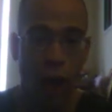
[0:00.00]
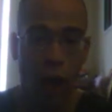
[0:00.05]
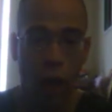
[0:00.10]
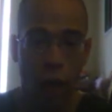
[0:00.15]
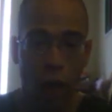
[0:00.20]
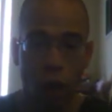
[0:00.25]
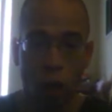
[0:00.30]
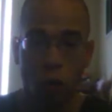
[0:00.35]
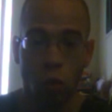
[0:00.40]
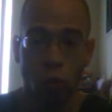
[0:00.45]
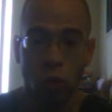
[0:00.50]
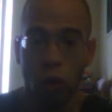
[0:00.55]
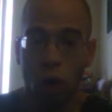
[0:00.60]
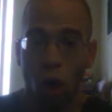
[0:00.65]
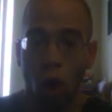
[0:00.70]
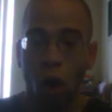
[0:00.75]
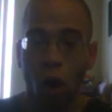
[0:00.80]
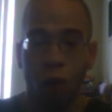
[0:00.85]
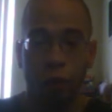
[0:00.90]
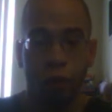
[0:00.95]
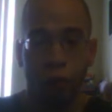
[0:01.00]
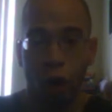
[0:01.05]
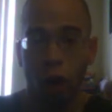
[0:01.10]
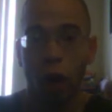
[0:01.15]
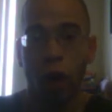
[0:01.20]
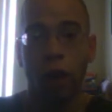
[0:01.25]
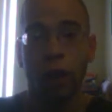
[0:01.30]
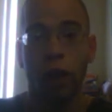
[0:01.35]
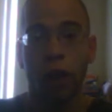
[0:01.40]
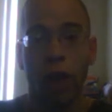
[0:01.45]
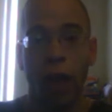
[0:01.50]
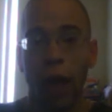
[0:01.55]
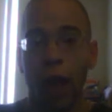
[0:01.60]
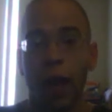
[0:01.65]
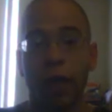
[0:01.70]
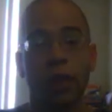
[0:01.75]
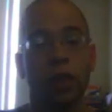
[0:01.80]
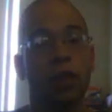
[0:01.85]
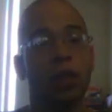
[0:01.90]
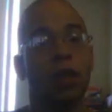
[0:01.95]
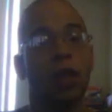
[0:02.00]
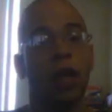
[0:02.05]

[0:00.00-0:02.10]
I know we all thought that